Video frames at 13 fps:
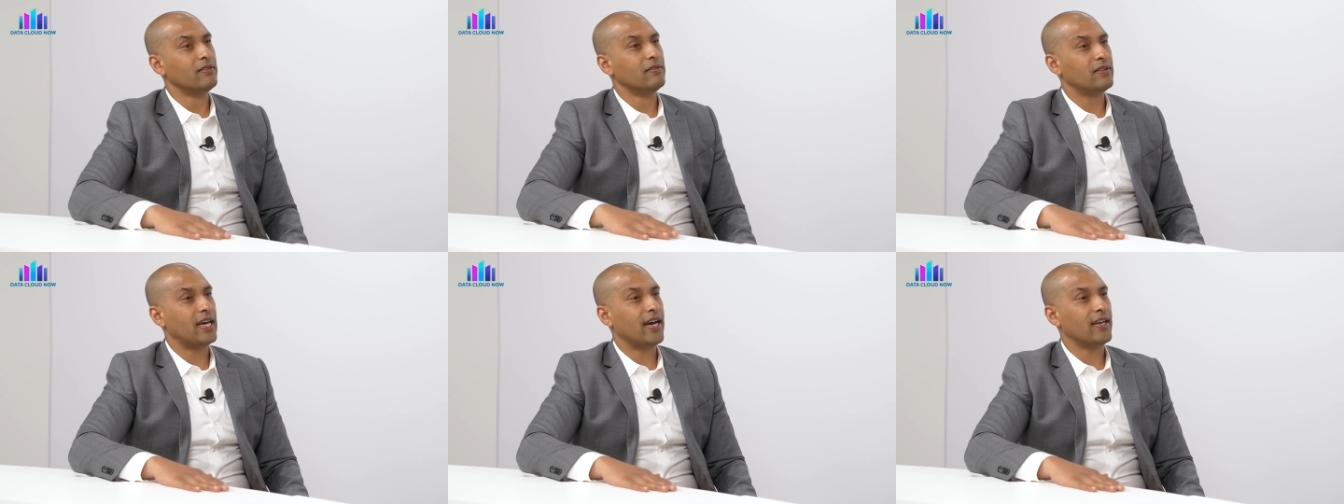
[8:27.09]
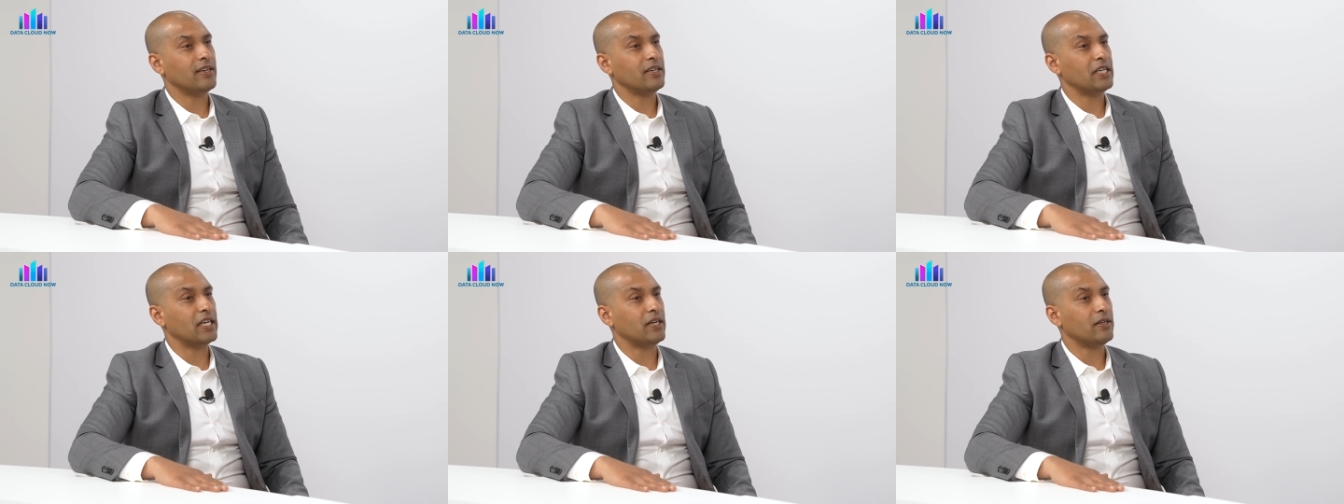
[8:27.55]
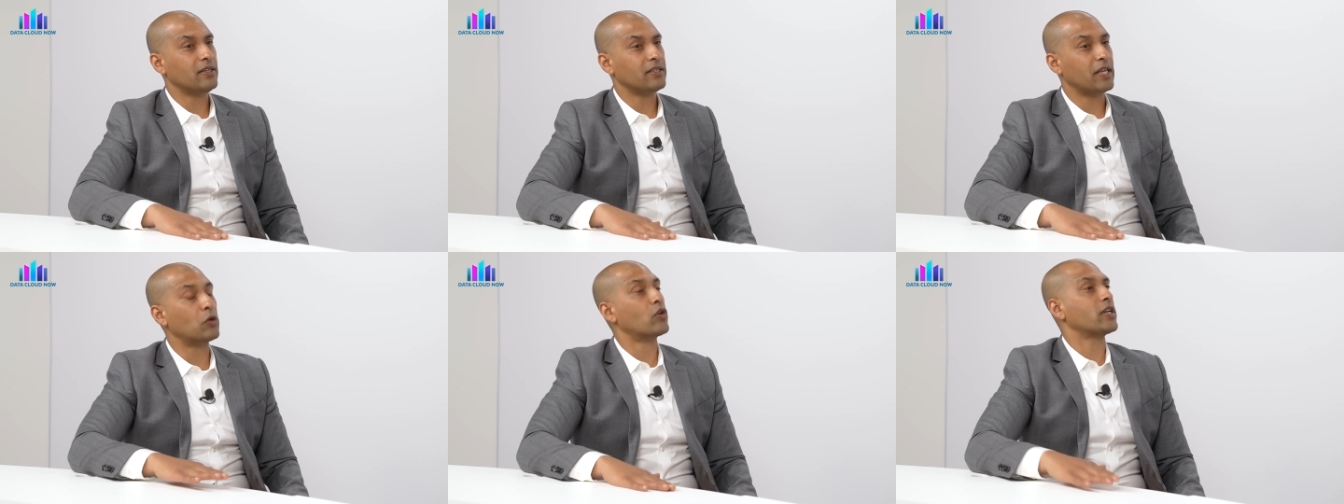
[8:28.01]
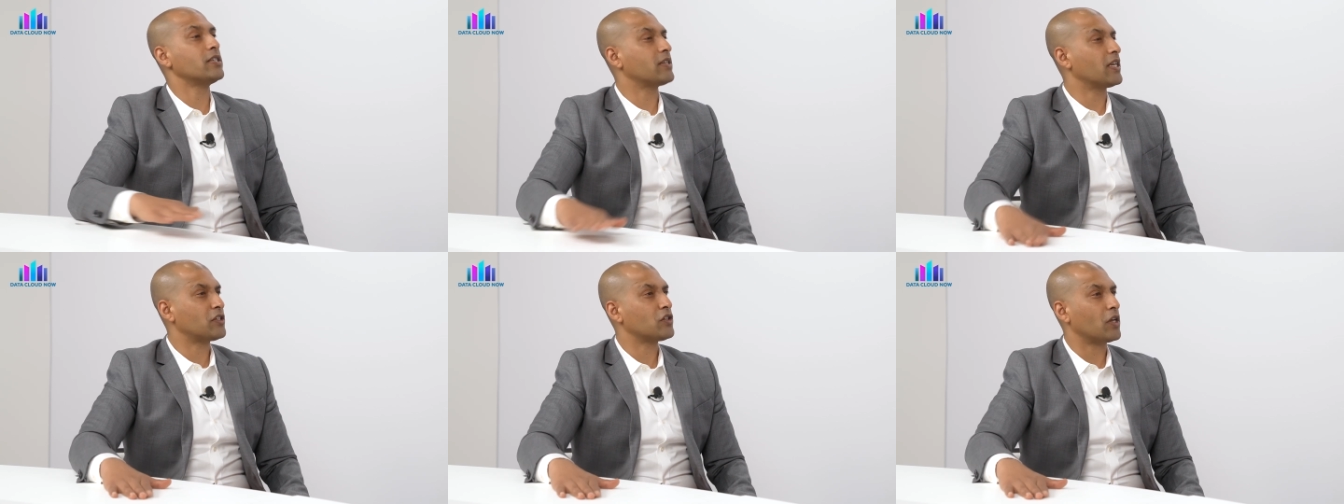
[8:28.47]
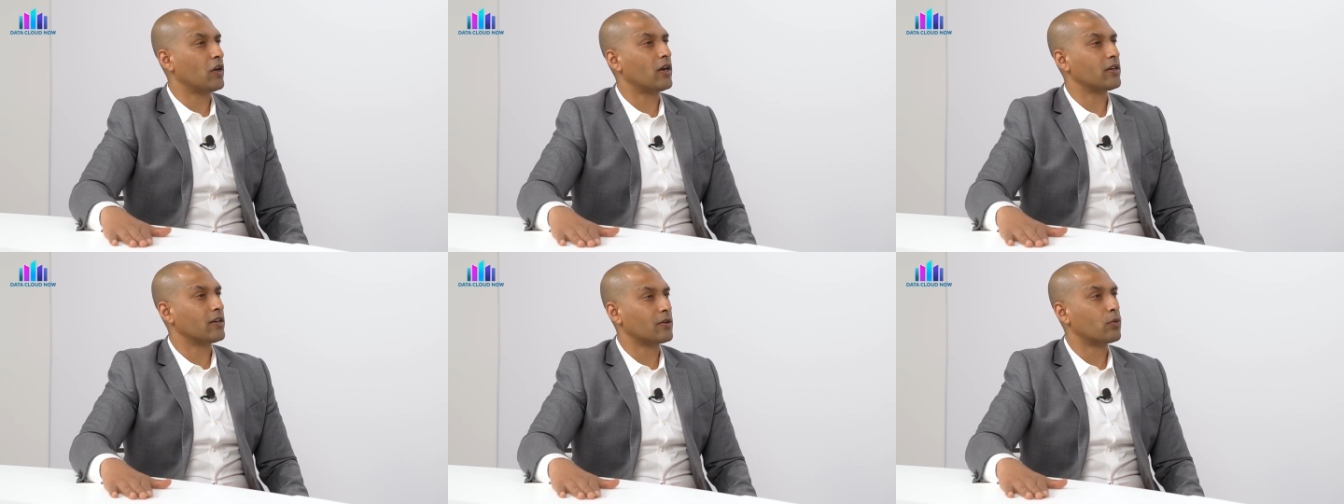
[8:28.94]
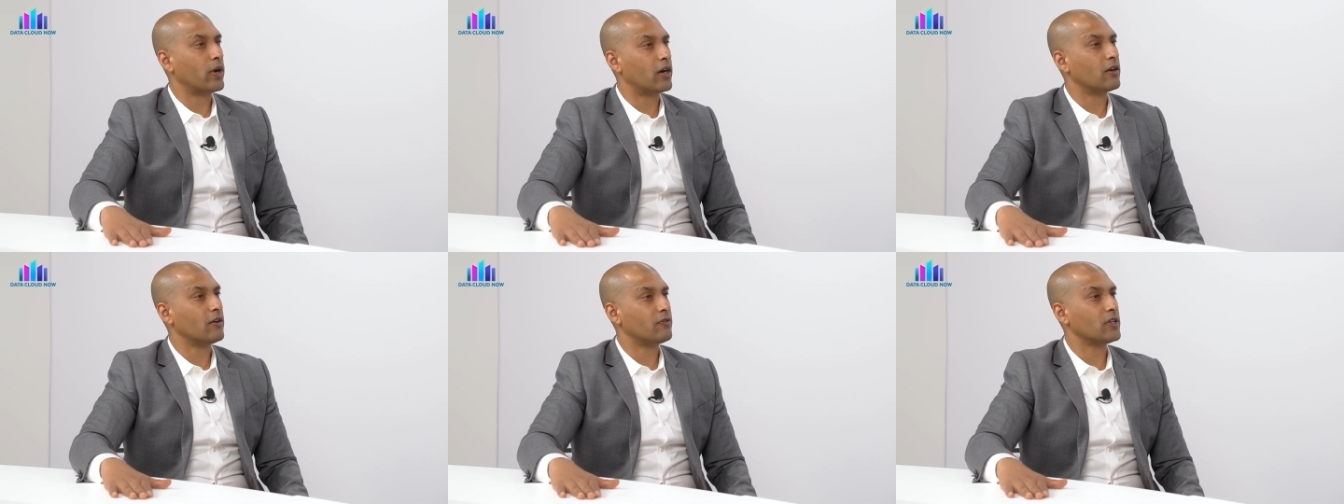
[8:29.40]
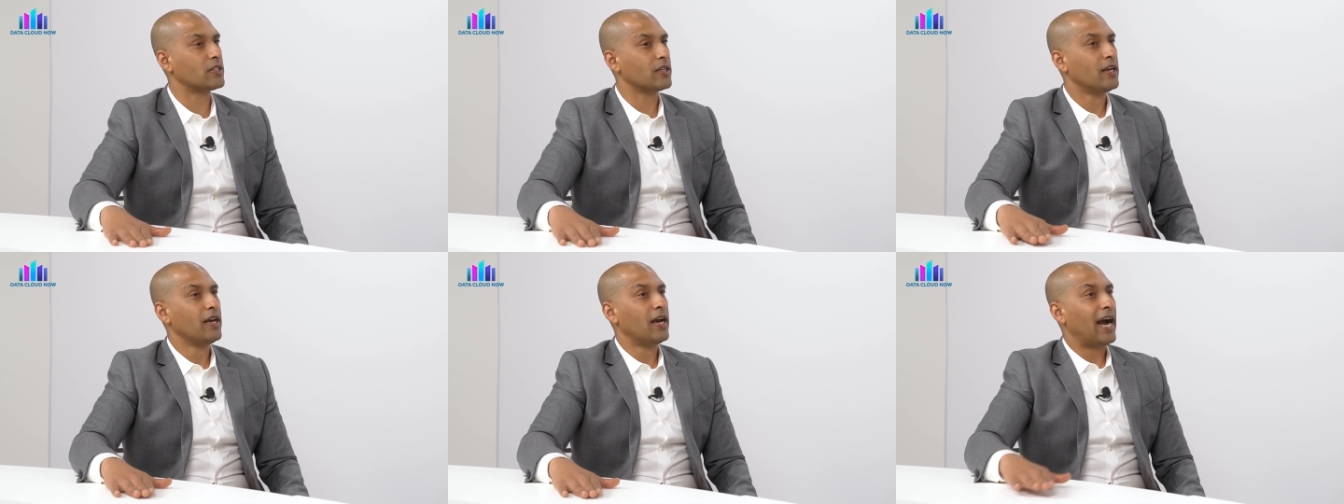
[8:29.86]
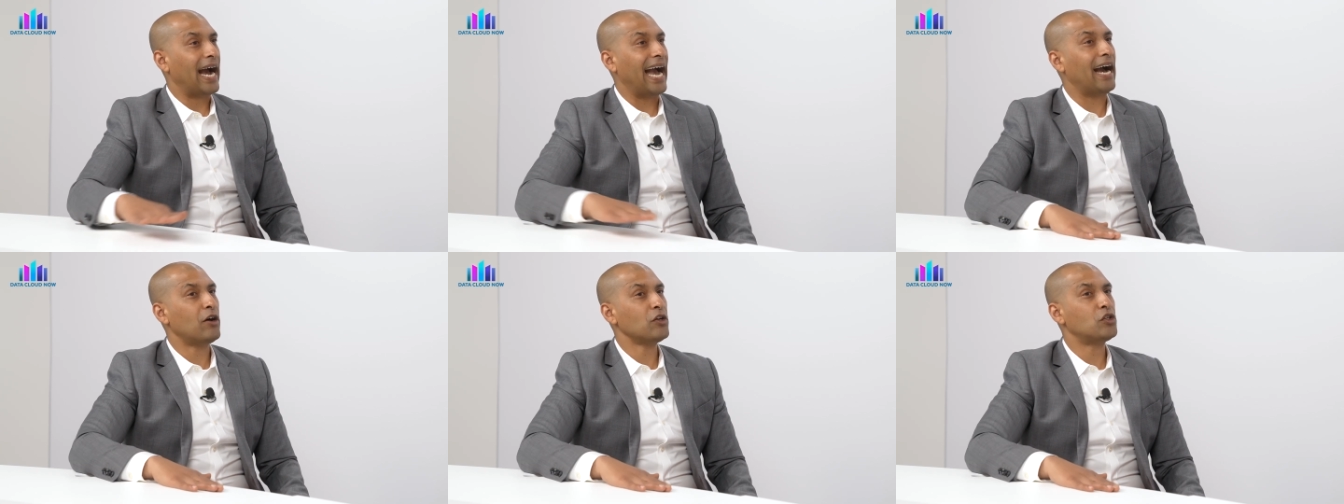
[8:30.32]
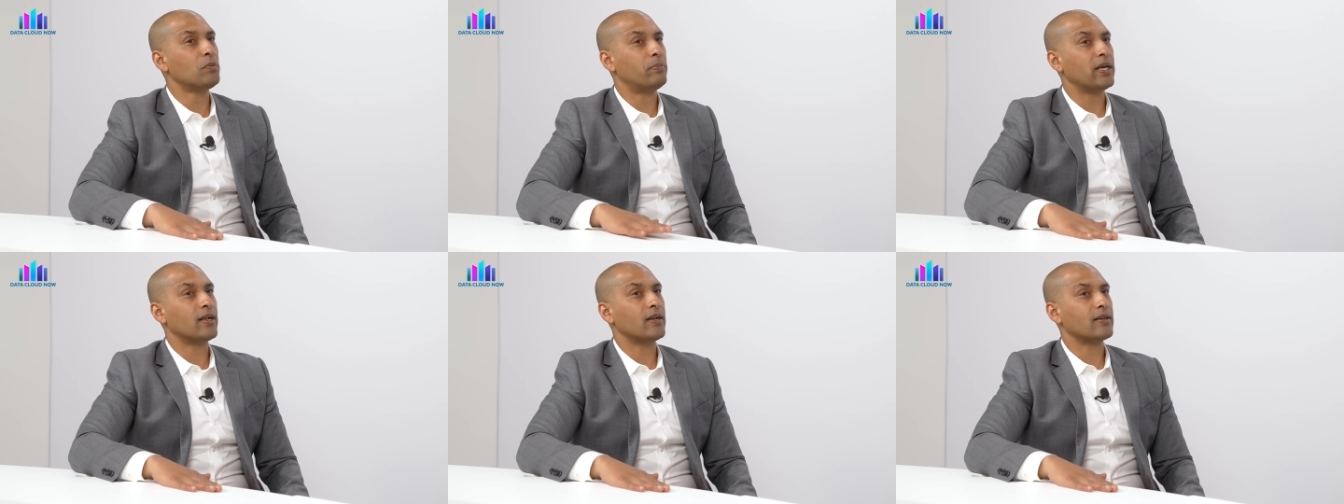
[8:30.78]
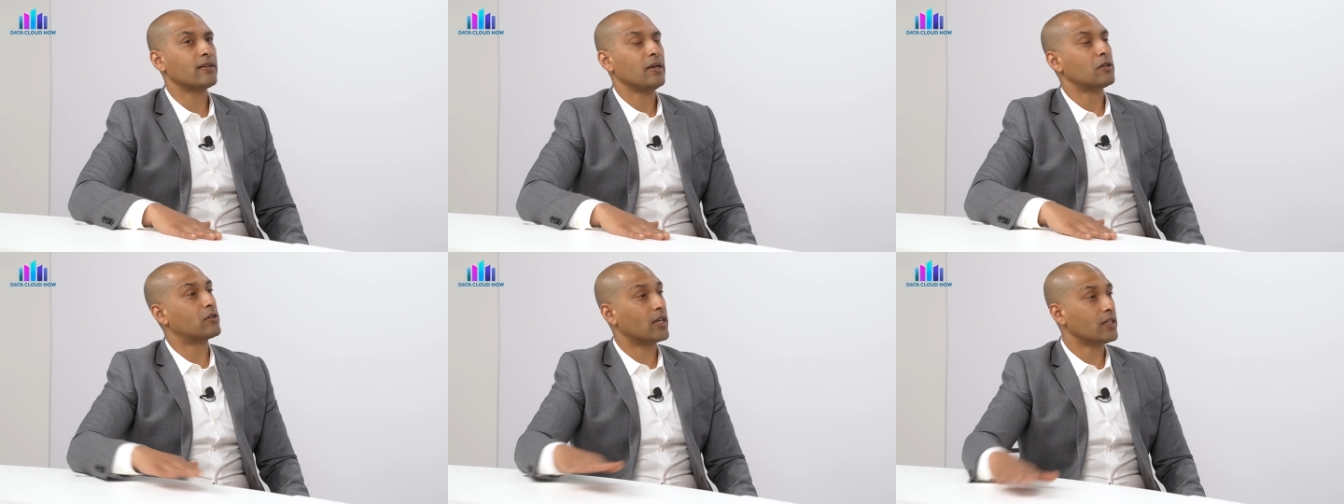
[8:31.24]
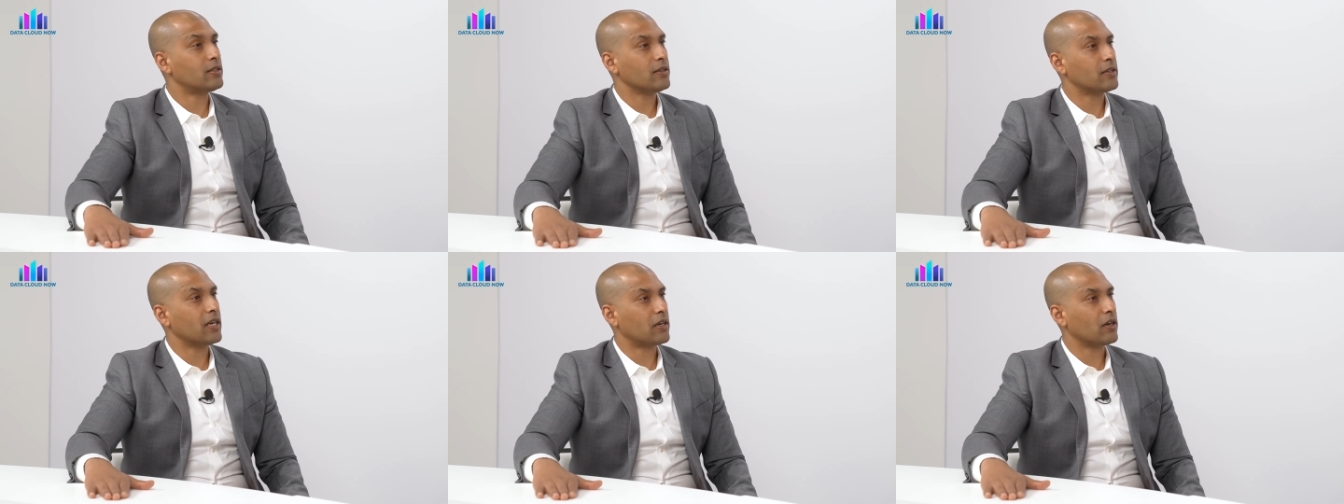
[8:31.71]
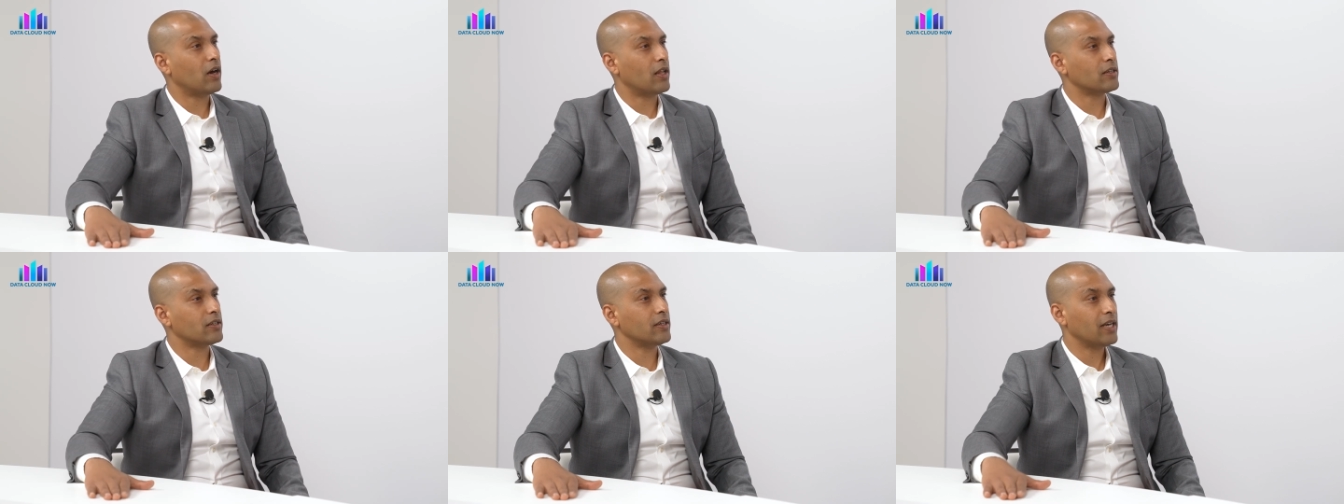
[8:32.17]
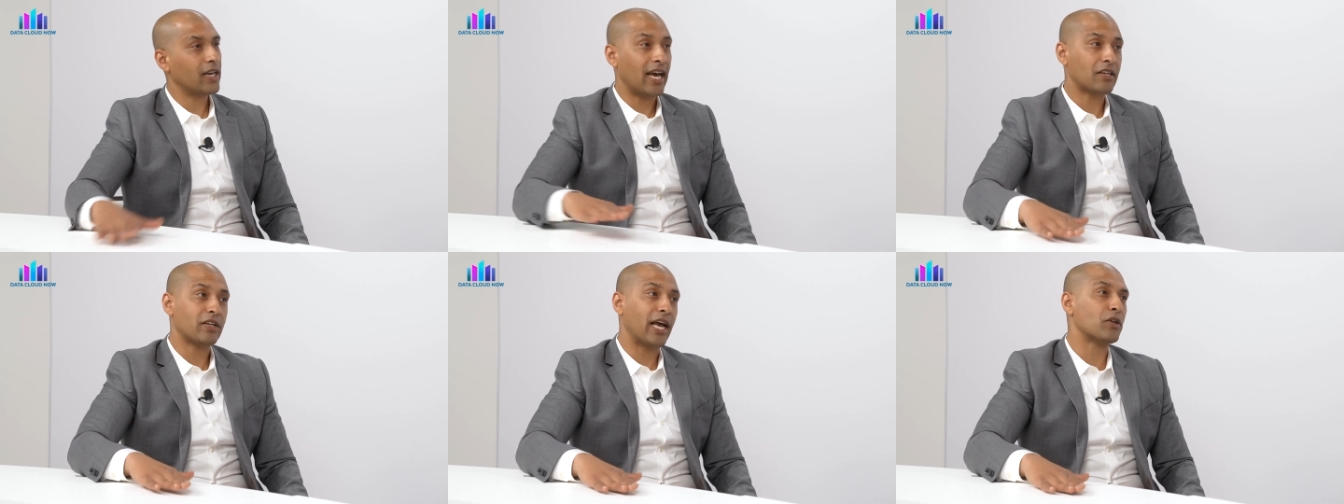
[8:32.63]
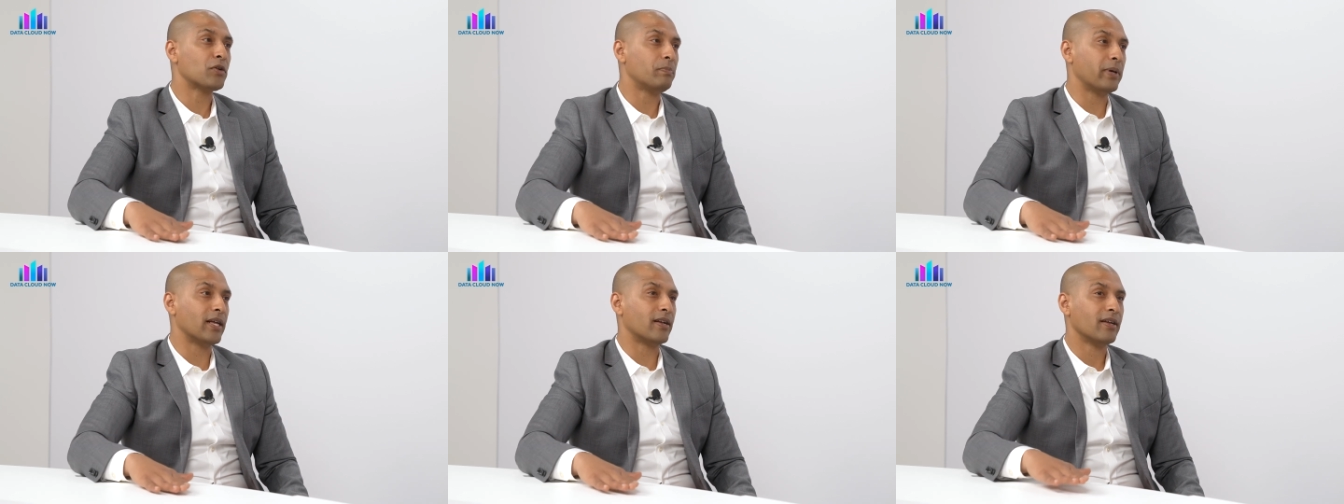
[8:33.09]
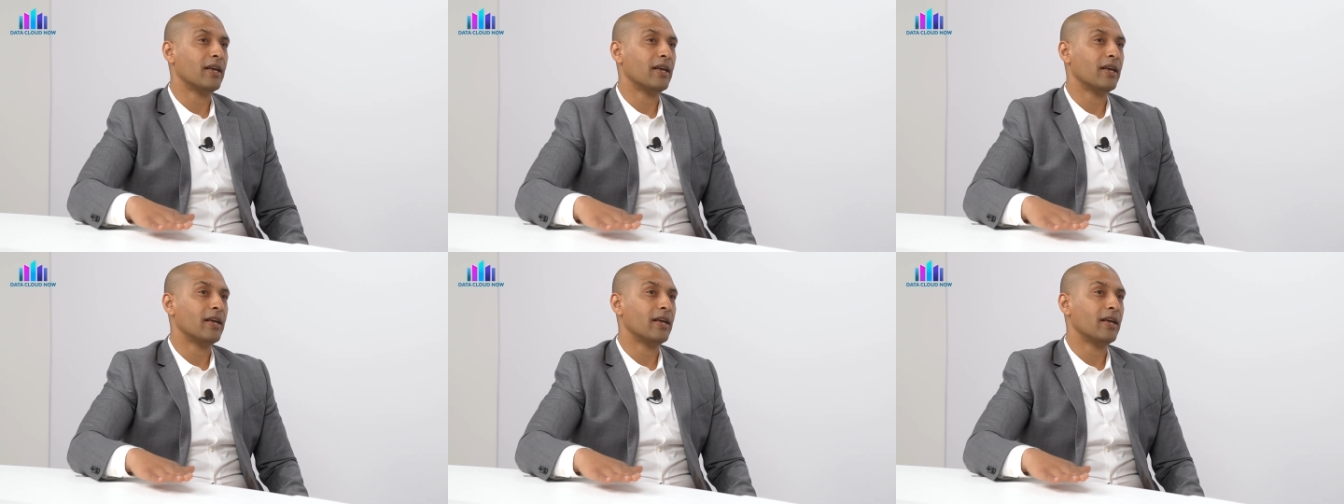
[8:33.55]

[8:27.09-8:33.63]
that, you know, that organizations are not yet aware of is how to build trust in the technology and actually how to build